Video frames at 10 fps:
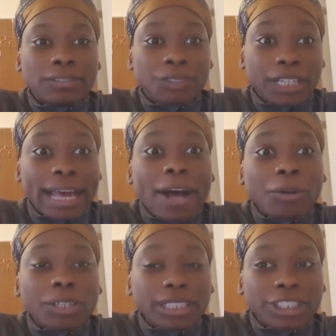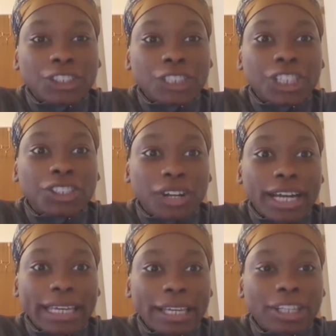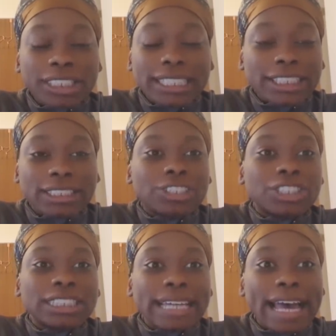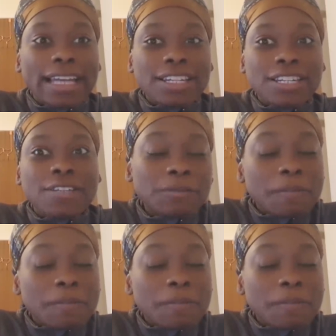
for an hour, literally crying because I didn't understand.